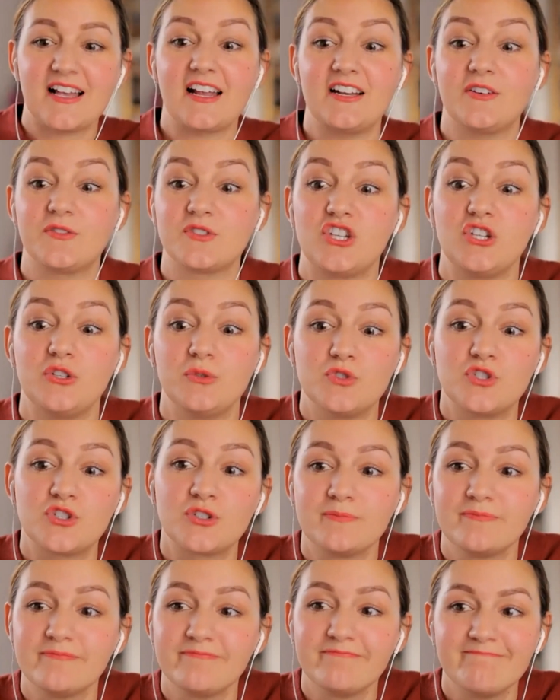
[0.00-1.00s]
I know it's huge.
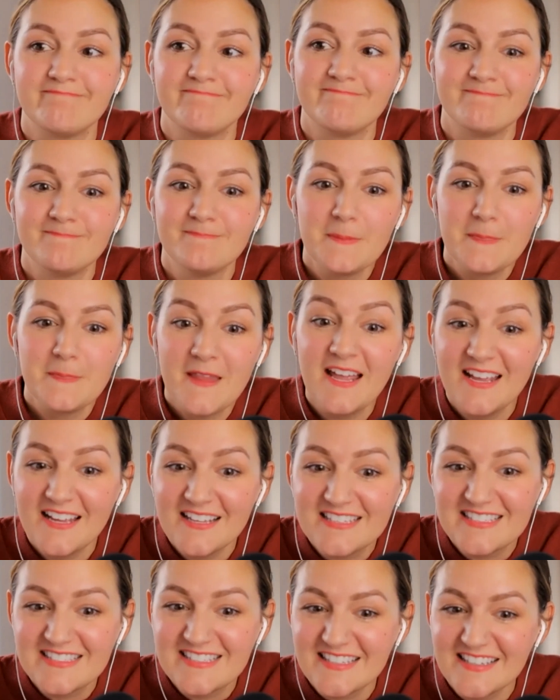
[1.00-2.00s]

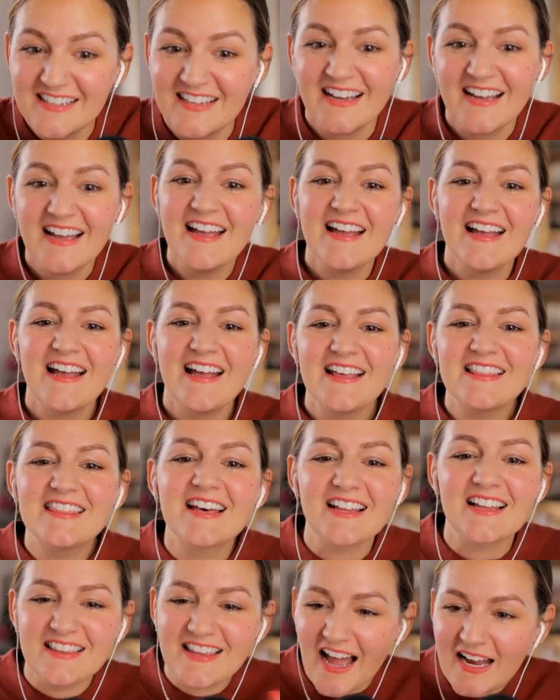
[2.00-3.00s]
It's
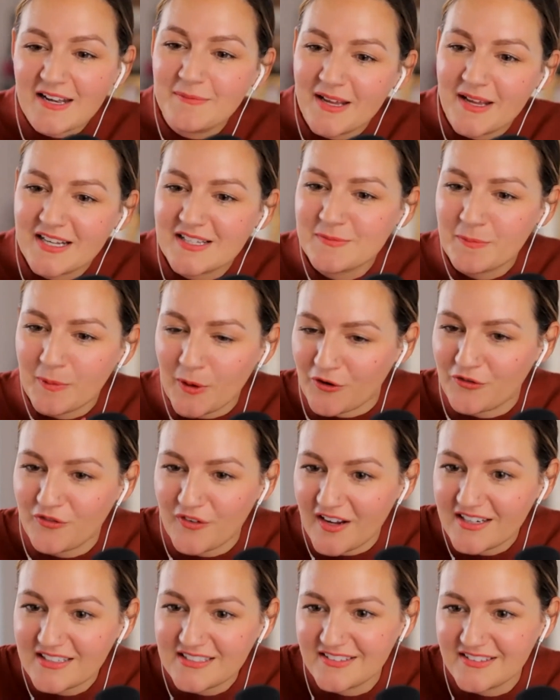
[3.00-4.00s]
the alignment is
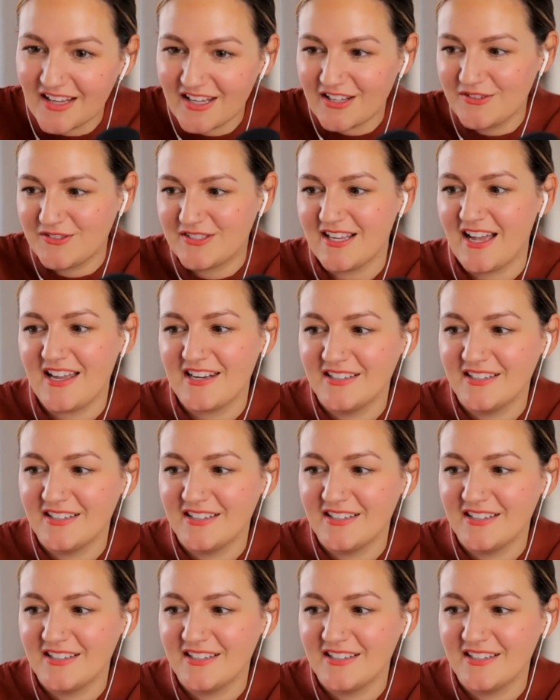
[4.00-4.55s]
perfect, like you said.